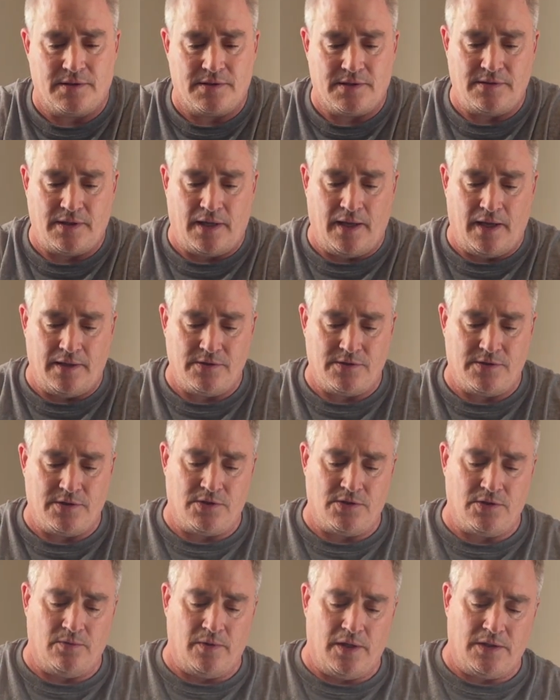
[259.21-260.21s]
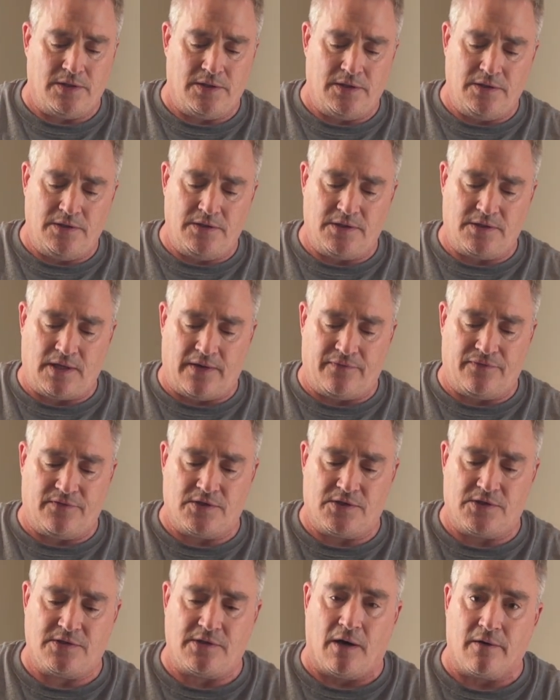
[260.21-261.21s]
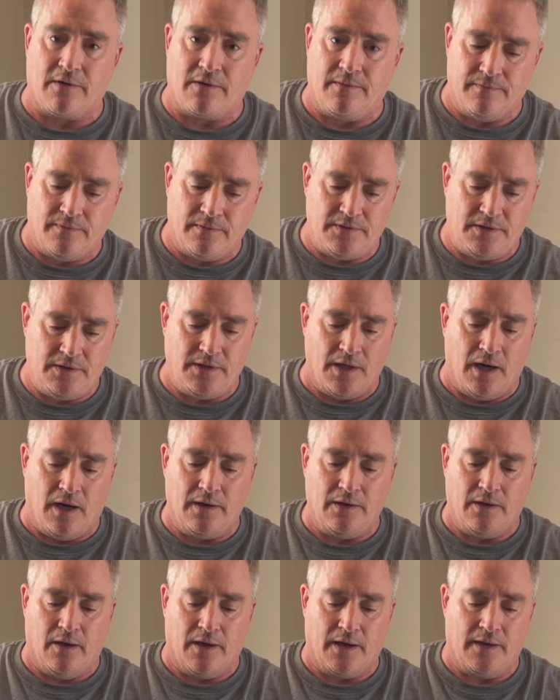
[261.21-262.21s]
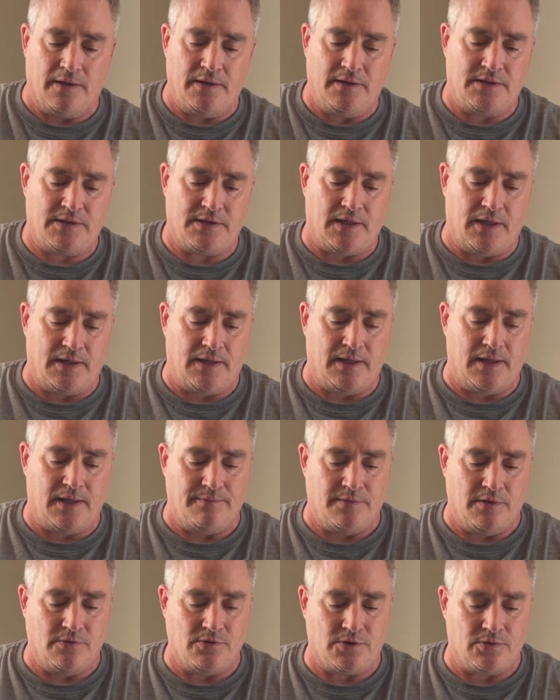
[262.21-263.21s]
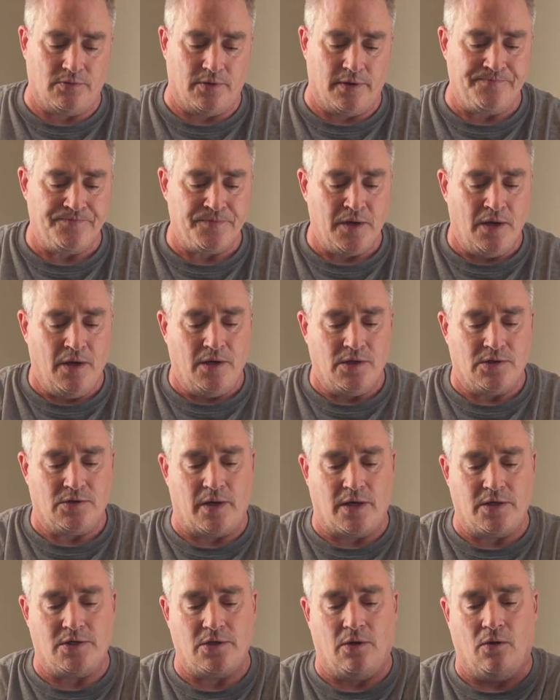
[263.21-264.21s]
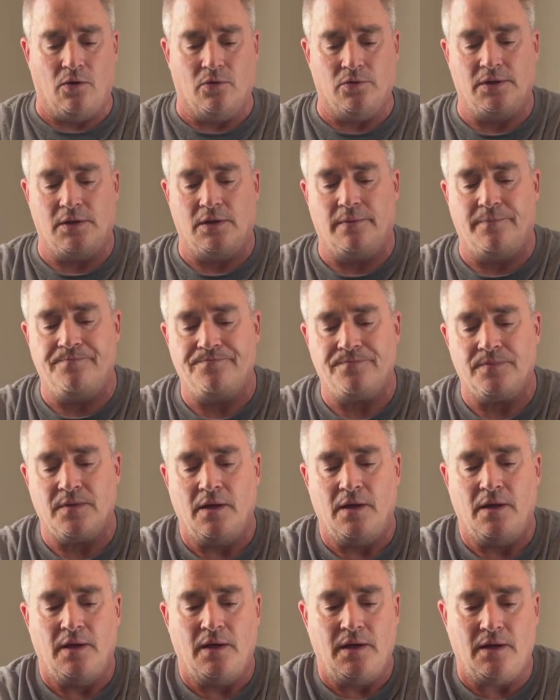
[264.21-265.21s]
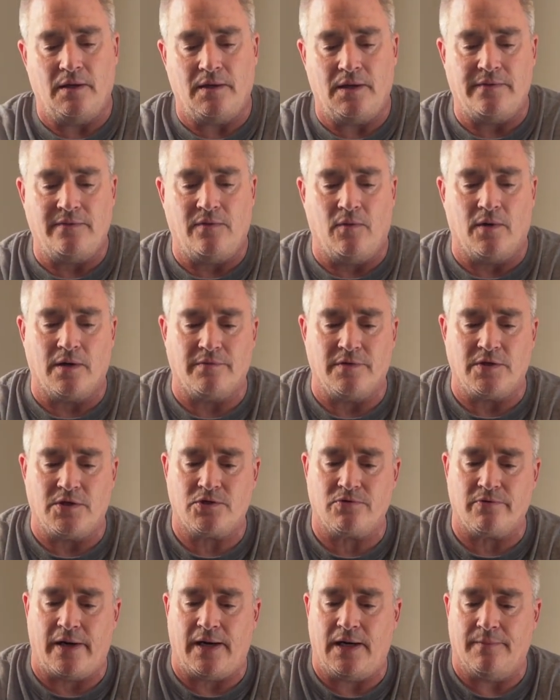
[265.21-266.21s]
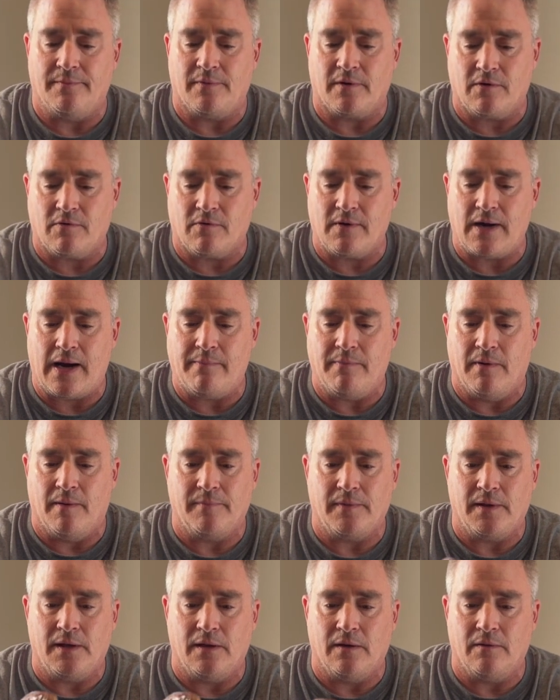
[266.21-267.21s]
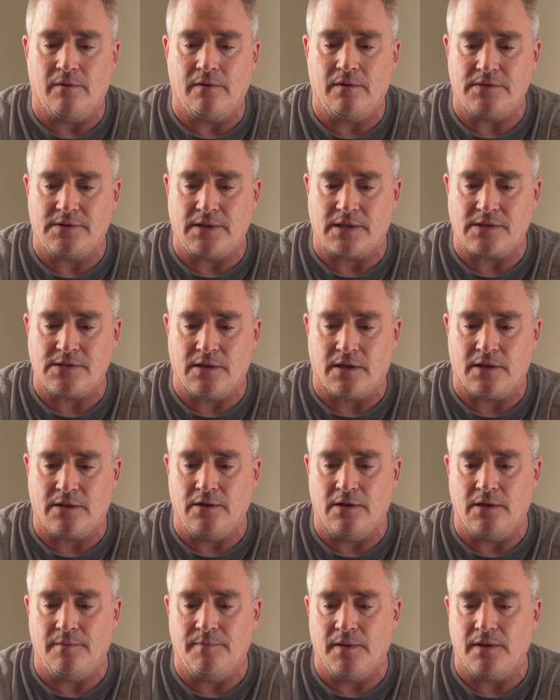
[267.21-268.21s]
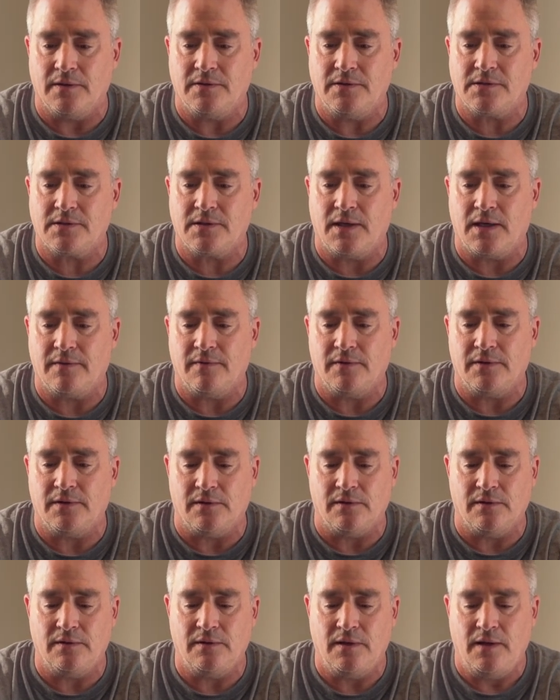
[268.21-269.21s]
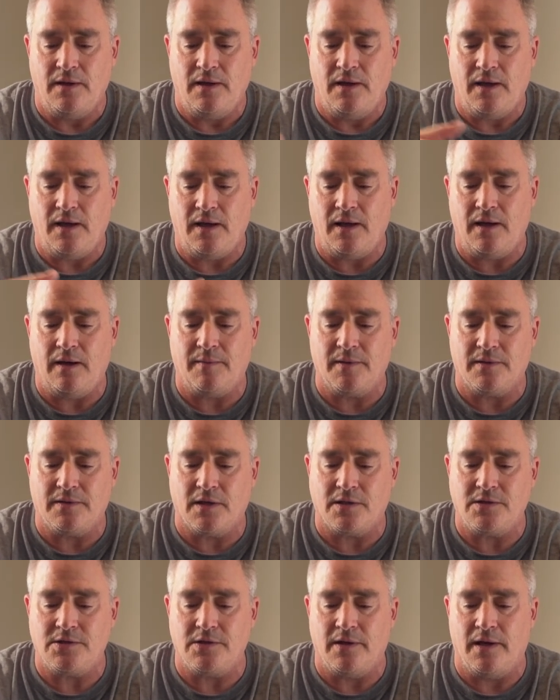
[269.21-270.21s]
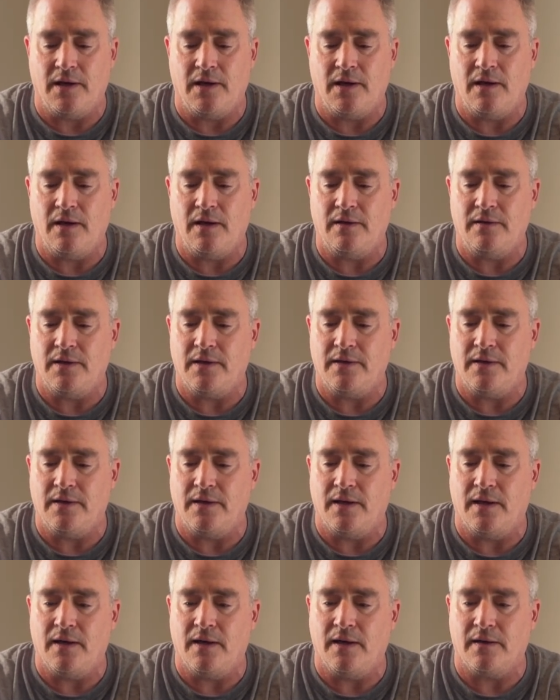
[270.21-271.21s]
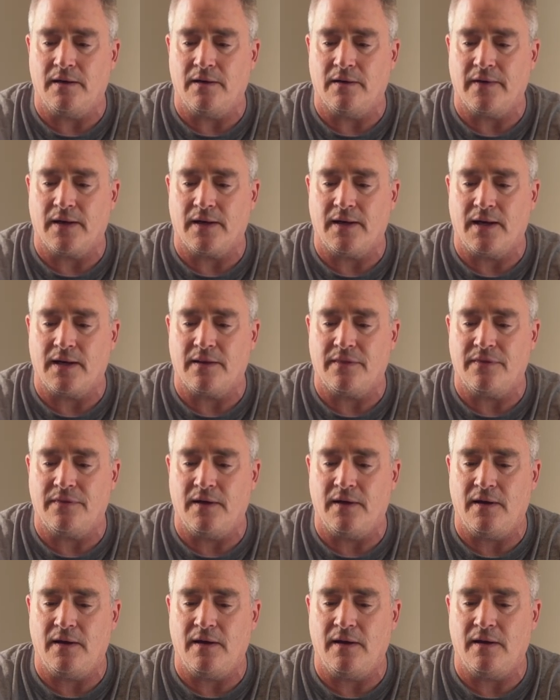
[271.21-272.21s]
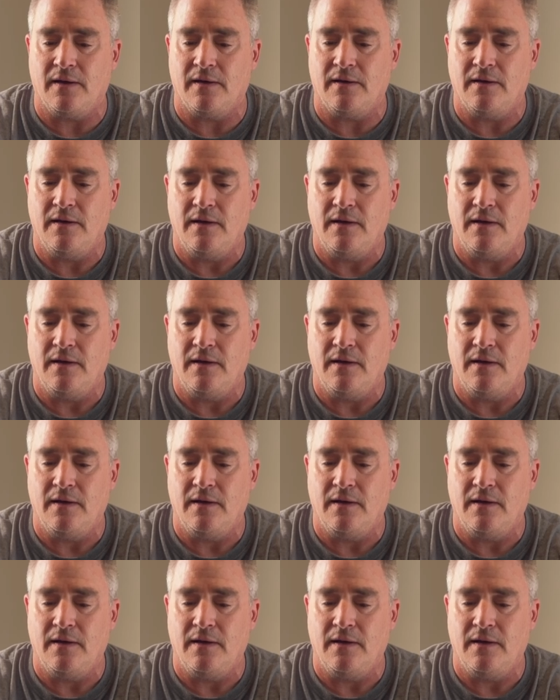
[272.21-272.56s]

the head situation. You just have to start them young on it. You just got to get used to it. So as you're holding them, you never want to restrain them or grab them, because that's not good. But just kind of a little, hey, I'm gonna touch your head, that kind of thing, and